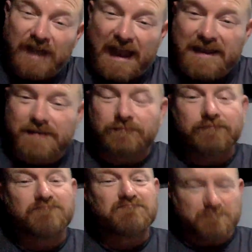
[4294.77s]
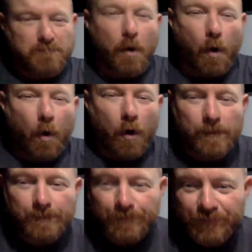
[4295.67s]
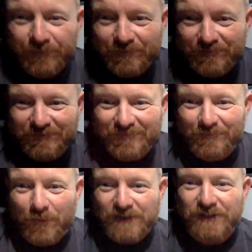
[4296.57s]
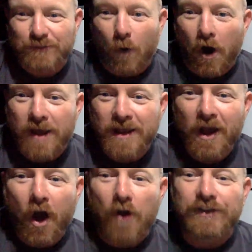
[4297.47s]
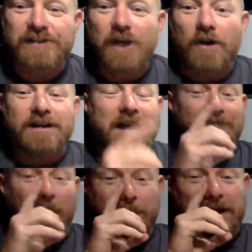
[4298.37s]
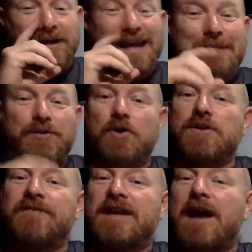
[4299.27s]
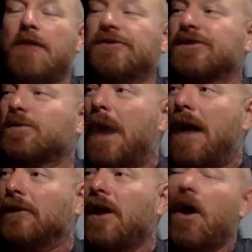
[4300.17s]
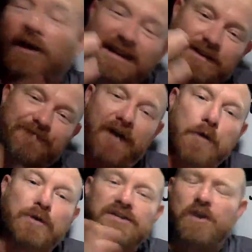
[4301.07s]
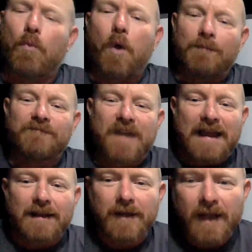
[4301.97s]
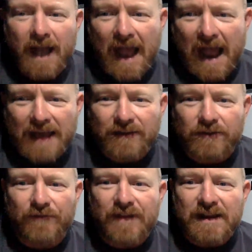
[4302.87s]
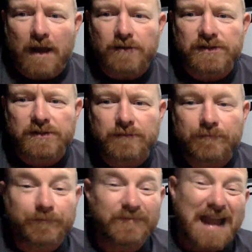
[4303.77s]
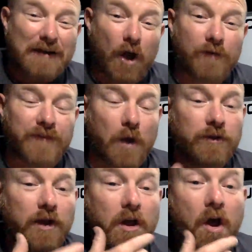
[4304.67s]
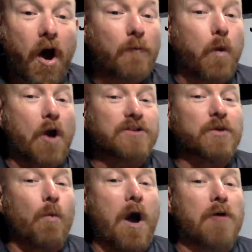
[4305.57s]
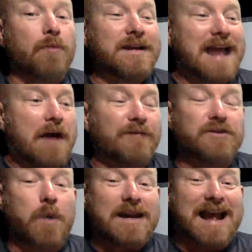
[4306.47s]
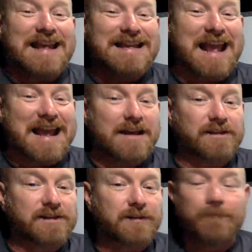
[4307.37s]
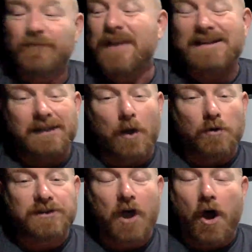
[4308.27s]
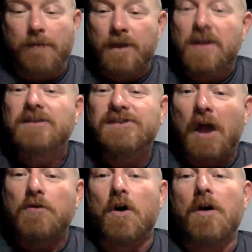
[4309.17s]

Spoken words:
day, more, which is why I decided if I'm going to keep doing the videos as well, I need to focus on one thing and the videos. Now that I've done, I've worked at Wildwind now for 28 years. That's a long time. So